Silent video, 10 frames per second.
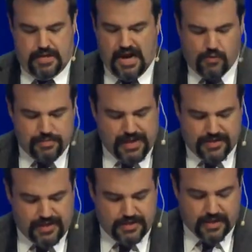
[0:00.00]
How do we make
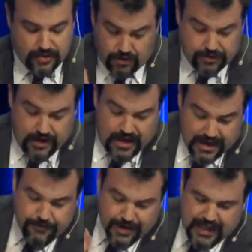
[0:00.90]
sense of that? You know,
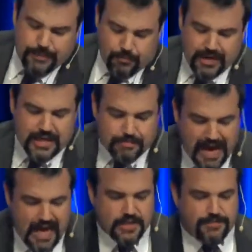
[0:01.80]
if we keep reading
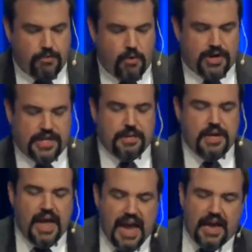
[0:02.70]
past 40
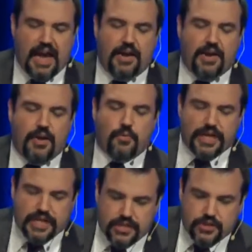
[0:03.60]
and
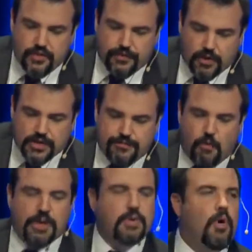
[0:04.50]
read verse
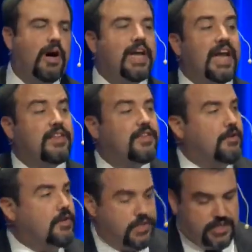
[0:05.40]
41 and the
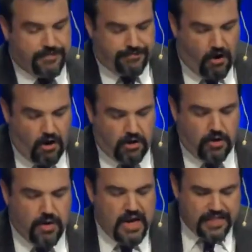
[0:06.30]
verses that
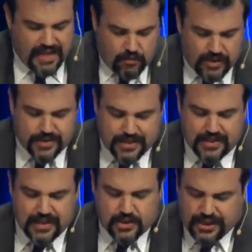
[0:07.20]
follow, then we see
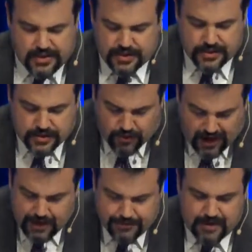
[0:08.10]
that Jesus'
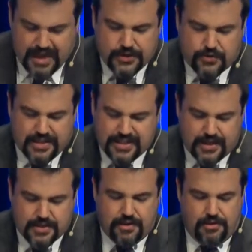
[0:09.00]
triumphal entry
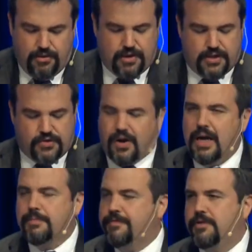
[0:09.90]
doesn't look
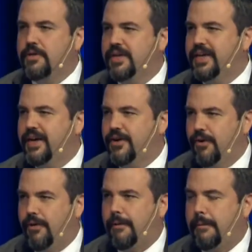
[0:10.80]
triumphal at
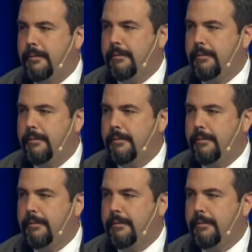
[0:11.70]
all.